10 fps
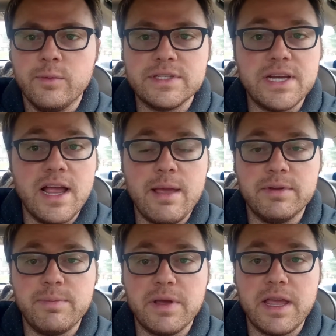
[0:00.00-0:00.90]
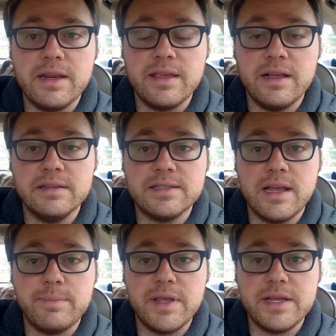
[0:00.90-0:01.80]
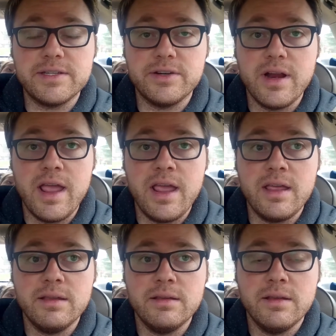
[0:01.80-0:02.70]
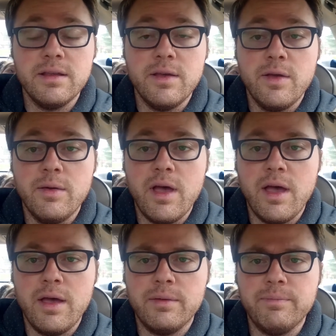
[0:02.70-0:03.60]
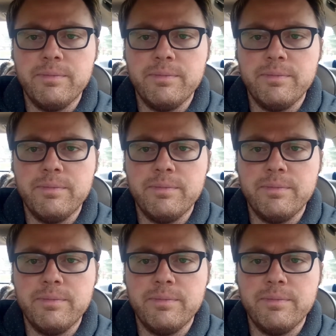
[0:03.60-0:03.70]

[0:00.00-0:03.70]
was not able to pick anything else up yesterday. I